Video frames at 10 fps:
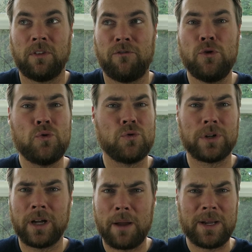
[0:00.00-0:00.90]
food.
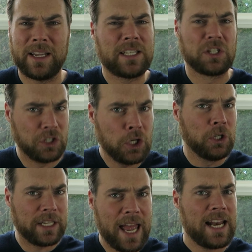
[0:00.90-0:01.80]
I mean, it's
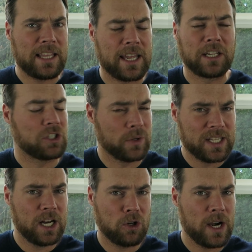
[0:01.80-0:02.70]
literally anything. So it's
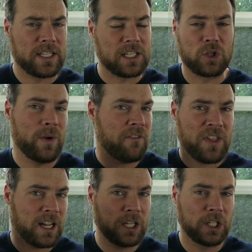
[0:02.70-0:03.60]
kind of crazy. So even if
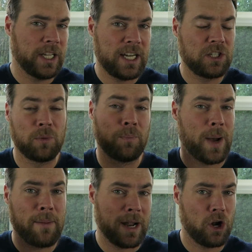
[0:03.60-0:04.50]
they click a link to
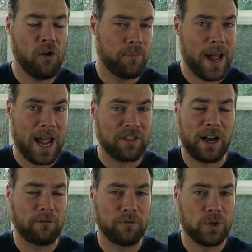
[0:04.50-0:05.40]
buy my golf bag that
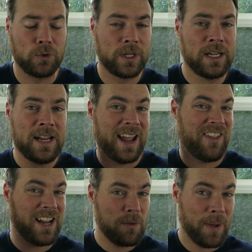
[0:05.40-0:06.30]
I reviewed and
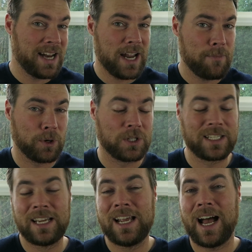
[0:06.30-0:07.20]
they end up buying
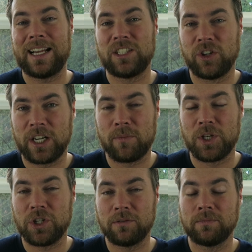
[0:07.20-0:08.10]
diapers, I still get a
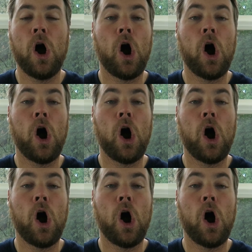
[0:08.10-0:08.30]
commission.